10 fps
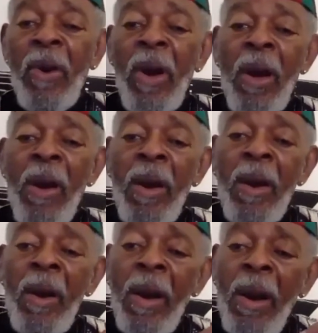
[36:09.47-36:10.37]

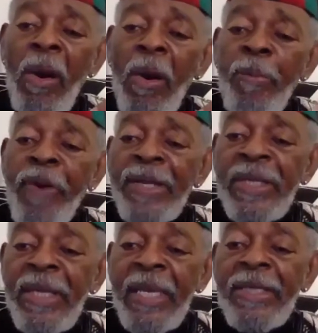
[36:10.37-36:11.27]

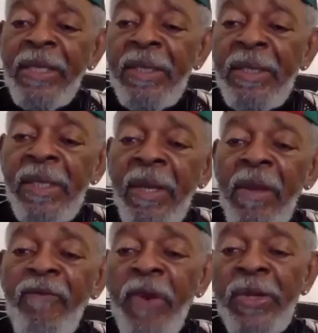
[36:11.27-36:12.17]
oppressed nations
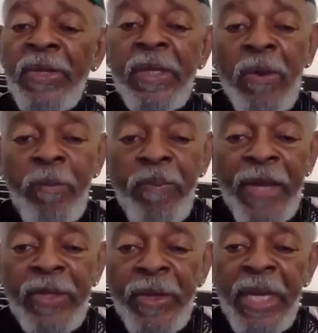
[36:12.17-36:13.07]
versus
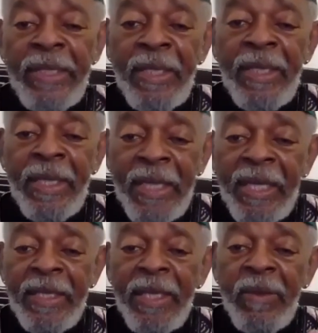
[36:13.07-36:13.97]
oppressor nation,
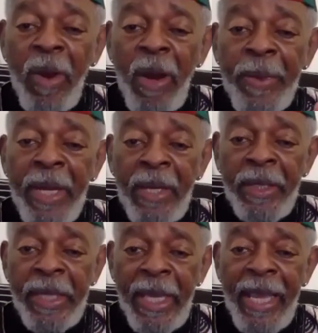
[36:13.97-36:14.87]
this is what we are
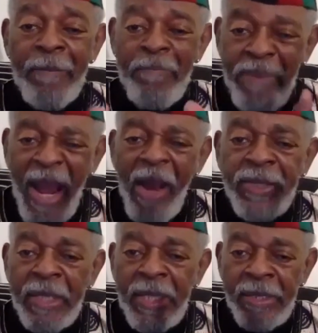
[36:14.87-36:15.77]
looking at.
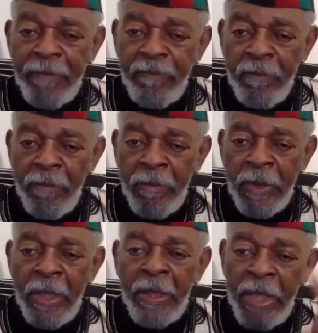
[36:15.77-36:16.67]
Parasitism.
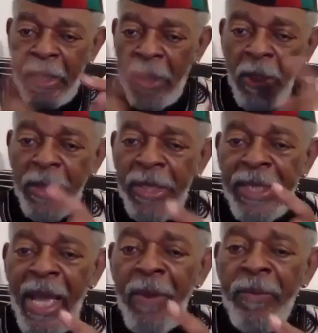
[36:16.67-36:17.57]
The colonial
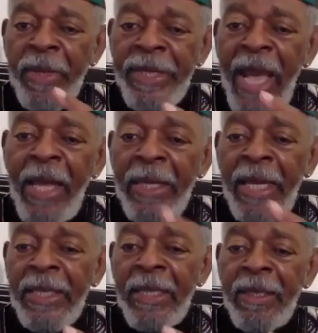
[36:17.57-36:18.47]

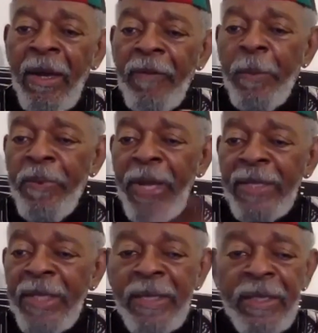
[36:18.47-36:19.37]
dialectic of
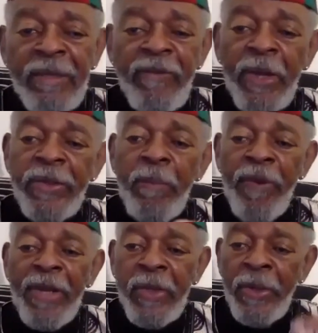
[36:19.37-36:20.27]
oppressed nations versus
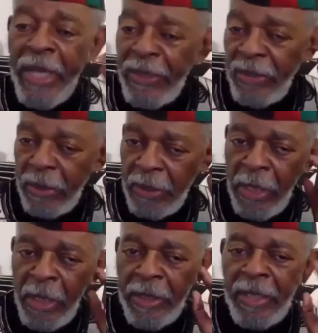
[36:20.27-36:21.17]
oppressor nations.
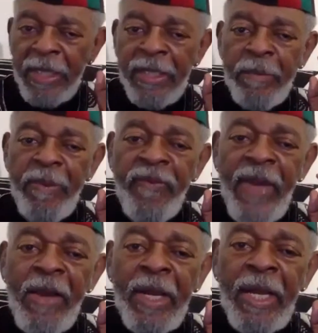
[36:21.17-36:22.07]
This is a
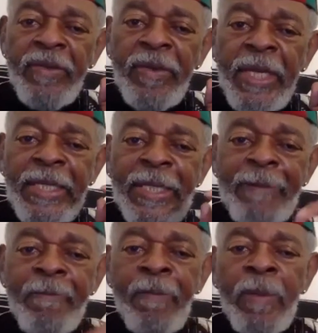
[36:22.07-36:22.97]
profound contradiction.